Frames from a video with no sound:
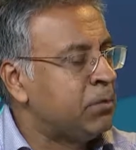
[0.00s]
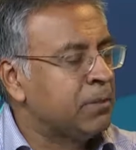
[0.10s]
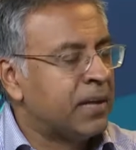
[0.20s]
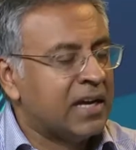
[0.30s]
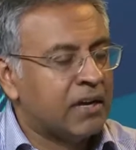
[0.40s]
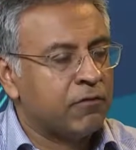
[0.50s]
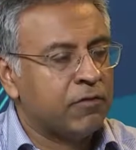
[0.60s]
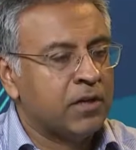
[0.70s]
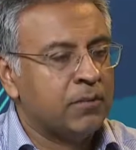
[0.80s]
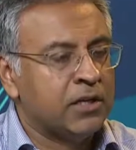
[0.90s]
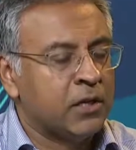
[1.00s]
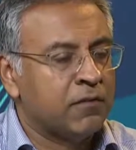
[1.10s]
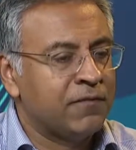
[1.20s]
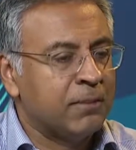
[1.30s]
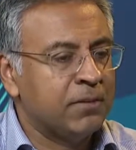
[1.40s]
may have a
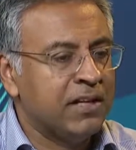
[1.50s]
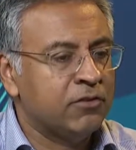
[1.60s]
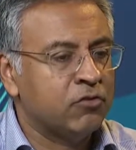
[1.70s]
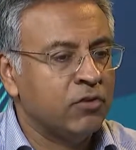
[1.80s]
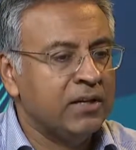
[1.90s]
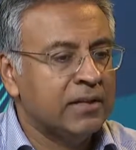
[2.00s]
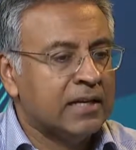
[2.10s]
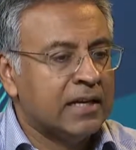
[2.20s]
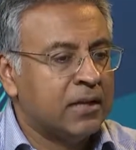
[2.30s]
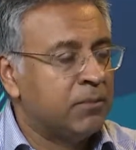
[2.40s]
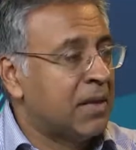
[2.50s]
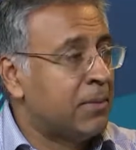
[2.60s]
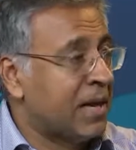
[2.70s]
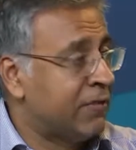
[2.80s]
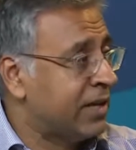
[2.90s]
family history. They
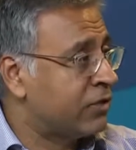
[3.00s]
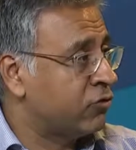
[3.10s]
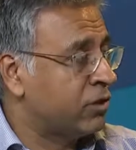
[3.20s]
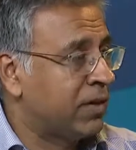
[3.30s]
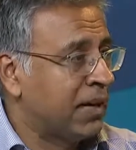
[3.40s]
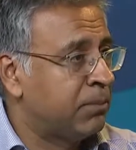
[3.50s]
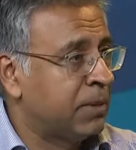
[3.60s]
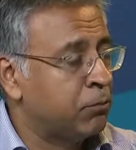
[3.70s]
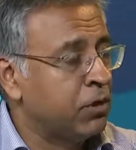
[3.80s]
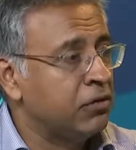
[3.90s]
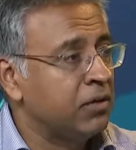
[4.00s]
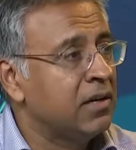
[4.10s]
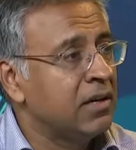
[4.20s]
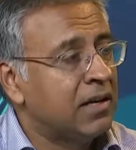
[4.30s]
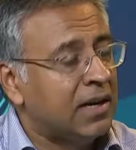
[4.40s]
may have a history of high blood pressure.
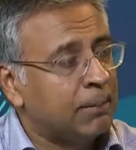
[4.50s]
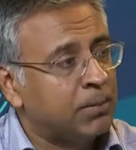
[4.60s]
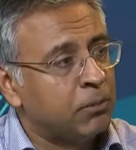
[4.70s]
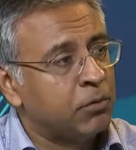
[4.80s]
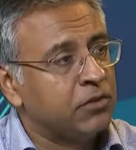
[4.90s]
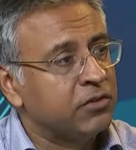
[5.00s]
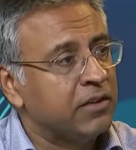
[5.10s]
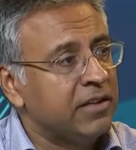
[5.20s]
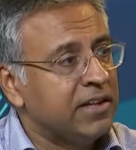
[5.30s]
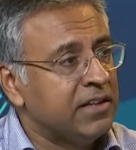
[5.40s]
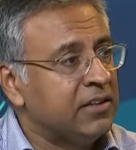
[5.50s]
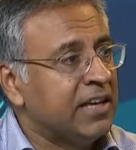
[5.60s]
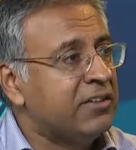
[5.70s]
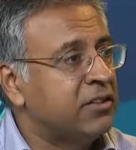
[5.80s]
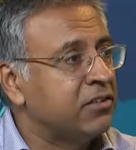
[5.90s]
High blood pressure in the
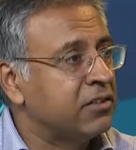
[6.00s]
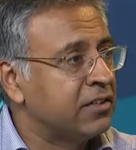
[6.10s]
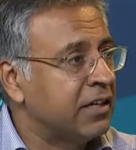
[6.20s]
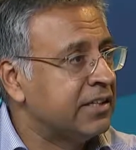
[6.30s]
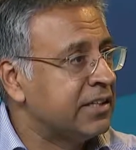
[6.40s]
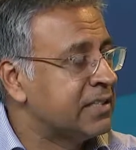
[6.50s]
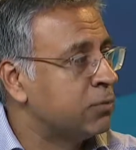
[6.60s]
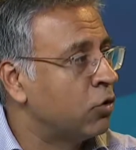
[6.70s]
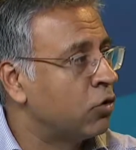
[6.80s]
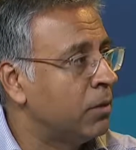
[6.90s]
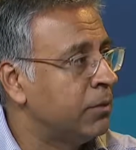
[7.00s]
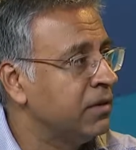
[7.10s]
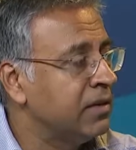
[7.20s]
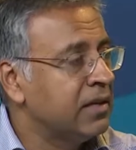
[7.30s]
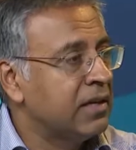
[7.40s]
aging society is more common,
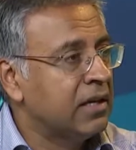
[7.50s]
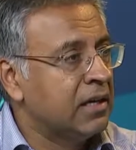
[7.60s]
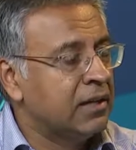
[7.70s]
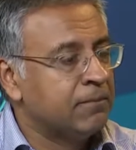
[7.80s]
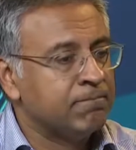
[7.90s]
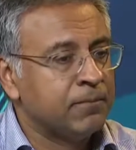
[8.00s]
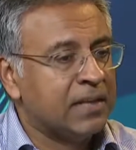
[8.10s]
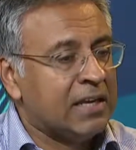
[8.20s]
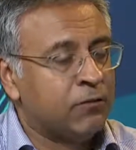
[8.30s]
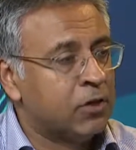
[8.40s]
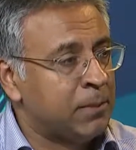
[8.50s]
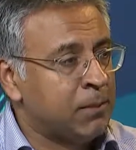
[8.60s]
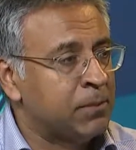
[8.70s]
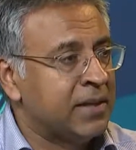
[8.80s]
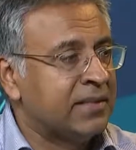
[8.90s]
even though
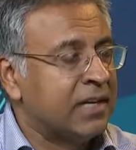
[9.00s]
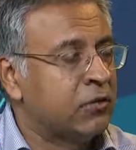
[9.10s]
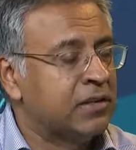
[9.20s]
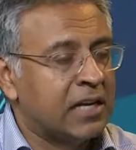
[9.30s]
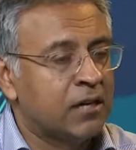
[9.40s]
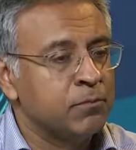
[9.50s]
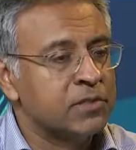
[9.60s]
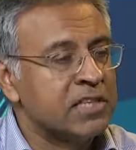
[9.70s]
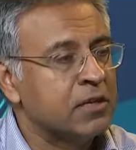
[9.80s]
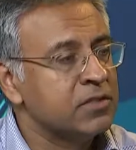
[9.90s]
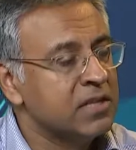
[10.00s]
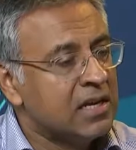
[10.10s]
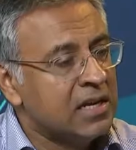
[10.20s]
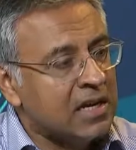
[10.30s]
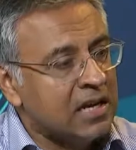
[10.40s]
people may take good care of themselves.
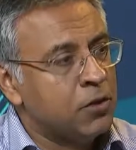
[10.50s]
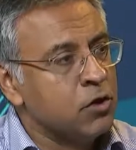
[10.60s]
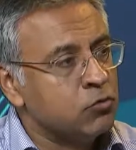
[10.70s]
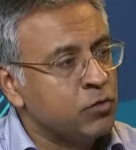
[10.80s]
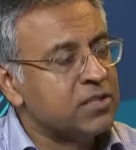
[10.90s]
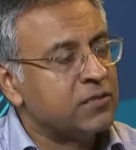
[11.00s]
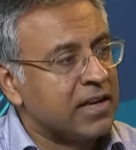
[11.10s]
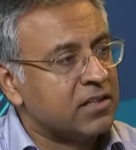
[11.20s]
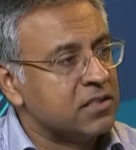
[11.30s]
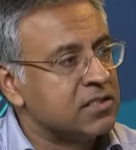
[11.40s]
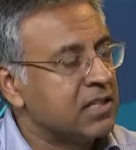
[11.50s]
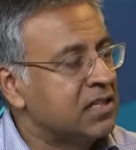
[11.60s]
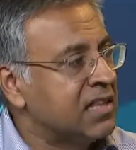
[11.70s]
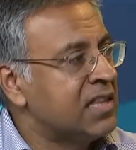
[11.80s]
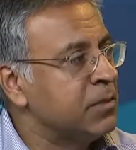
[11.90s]
And those risk factors
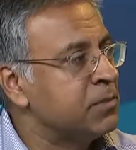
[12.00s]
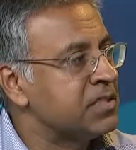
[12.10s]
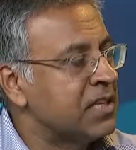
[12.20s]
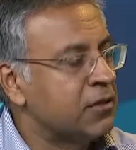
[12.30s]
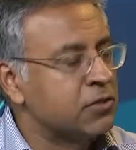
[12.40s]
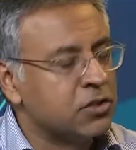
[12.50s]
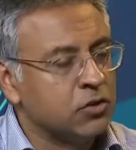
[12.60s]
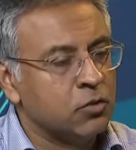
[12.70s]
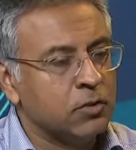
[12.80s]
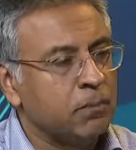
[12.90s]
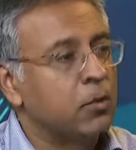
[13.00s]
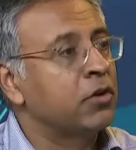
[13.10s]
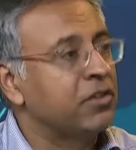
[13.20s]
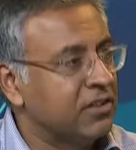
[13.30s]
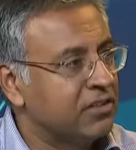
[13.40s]
lend themselves to
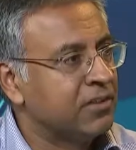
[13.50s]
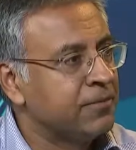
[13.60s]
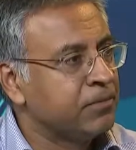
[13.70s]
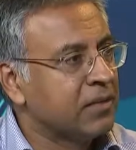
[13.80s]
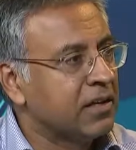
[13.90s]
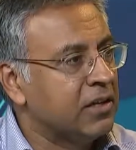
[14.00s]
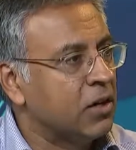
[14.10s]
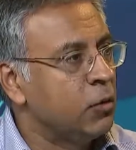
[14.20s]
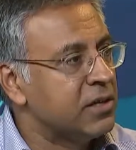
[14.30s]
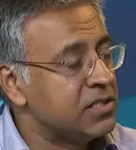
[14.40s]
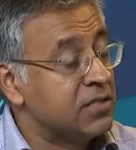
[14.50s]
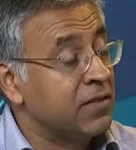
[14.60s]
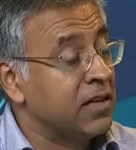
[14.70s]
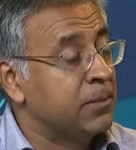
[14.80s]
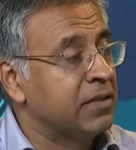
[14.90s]
blockages. Right. Which
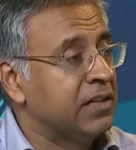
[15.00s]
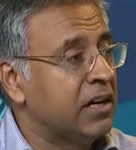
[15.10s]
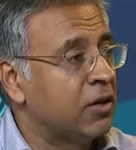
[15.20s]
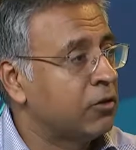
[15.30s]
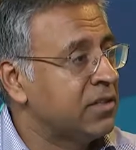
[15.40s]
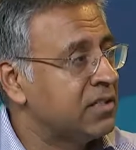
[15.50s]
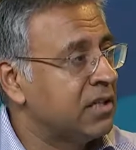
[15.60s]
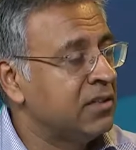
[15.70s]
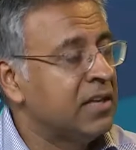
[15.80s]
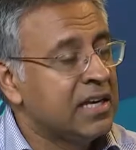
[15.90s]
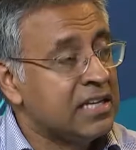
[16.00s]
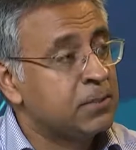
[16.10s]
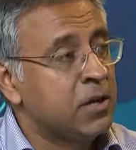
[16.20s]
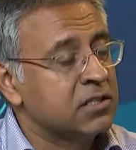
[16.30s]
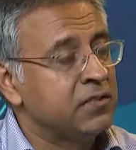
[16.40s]
develop in the arteries, and it's
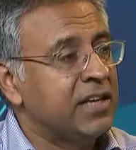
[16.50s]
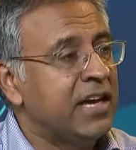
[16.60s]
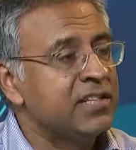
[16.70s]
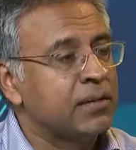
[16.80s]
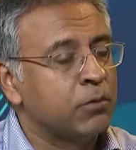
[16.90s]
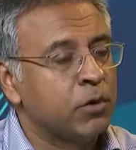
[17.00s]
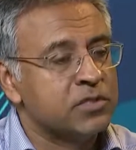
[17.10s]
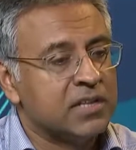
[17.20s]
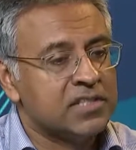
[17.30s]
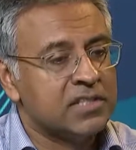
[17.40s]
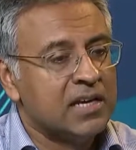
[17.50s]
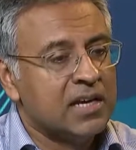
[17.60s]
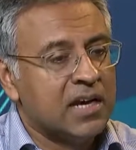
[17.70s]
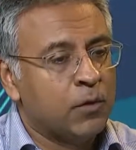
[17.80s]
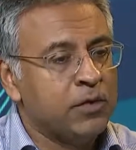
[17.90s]
part of the aging process.
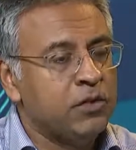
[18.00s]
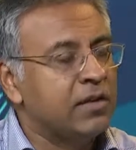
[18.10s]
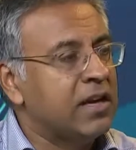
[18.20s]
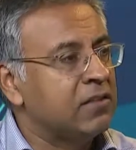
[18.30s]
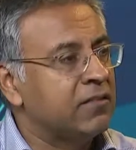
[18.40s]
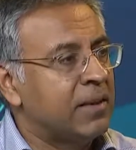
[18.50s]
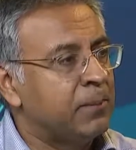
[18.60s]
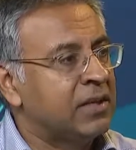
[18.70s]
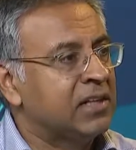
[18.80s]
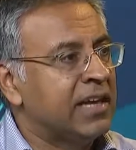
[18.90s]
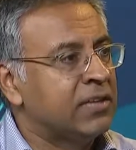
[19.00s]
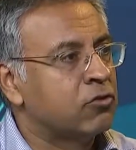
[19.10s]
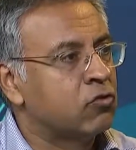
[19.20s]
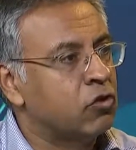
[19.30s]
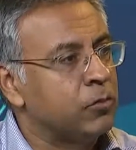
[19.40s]
And when you get to that middle-aged
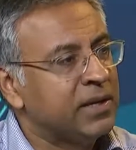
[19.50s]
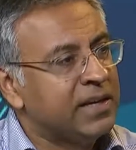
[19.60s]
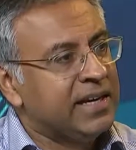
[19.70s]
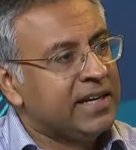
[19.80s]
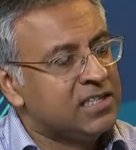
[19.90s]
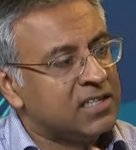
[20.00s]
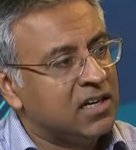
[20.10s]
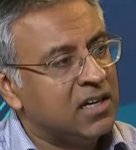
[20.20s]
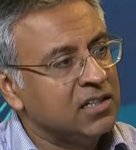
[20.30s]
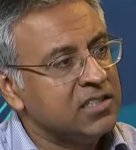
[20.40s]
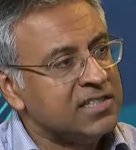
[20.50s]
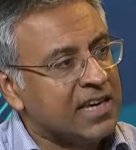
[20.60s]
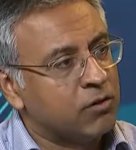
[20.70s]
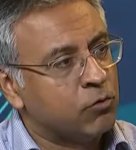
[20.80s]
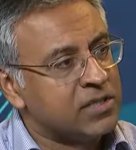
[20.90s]
group, it's the heart
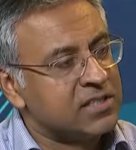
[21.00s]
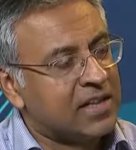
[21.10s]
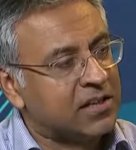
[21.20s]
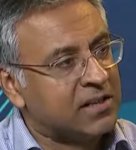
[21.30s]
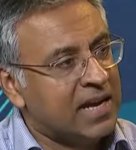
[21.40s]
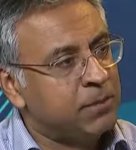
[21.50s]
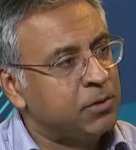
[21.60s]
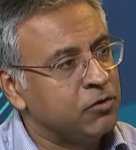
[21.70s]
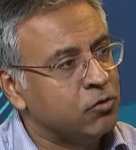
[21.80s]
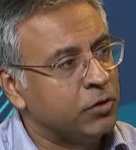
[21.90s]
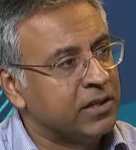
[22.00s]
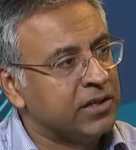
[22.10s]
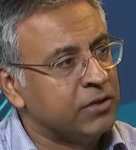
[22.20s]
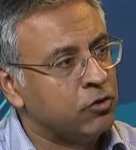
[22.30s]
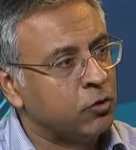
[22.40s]
attack risk that can happen during an
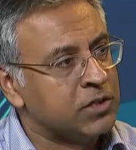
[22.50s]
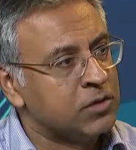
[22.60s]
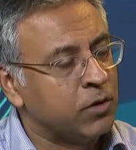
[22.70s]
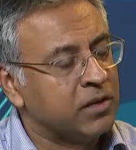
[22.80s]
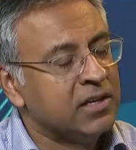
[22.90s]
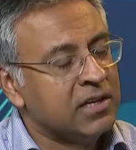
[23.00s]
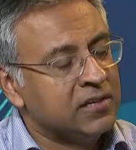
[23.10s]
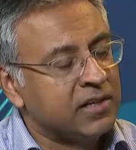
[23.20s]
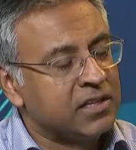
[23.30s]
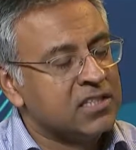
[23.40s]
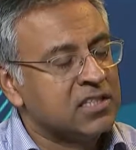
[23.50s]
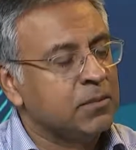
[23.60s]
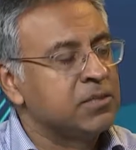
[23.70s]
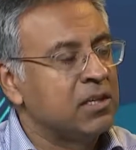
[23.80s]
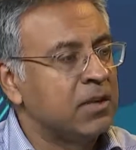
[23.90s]
endurance run that can
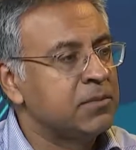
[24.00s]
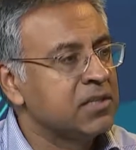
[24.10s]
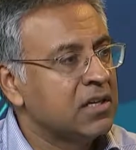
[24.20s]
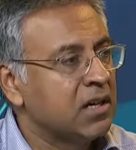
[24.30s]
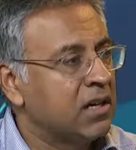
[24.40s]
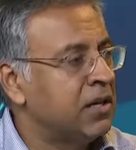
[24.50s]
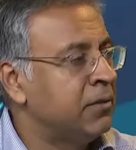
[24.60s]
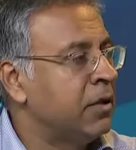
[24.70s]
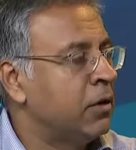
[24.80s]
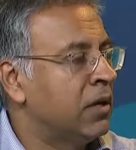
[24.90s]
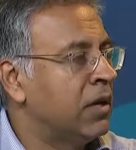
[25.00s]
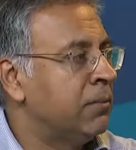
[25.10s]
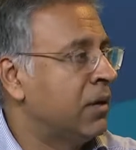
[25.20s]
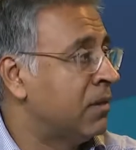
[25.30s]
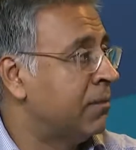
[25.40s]
sometimes,
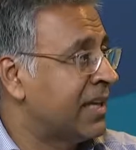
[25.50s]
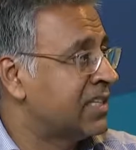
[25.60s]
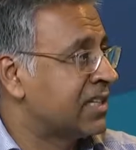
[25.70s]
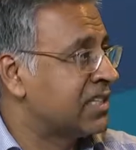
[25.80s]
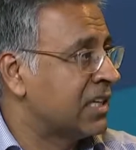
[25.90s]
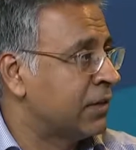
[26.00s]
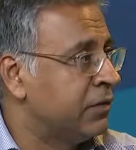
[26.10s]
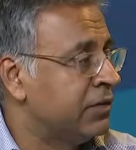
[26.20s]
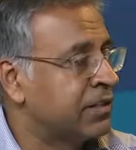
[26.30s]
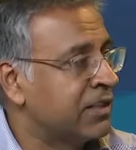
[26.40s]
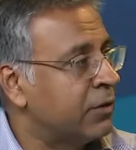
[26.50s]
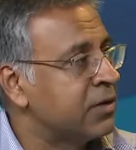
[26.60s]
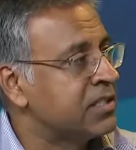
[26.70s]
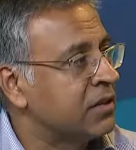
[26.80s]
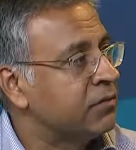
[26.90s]
unmask itself and declare
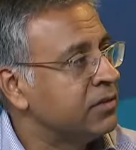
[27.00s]
itself.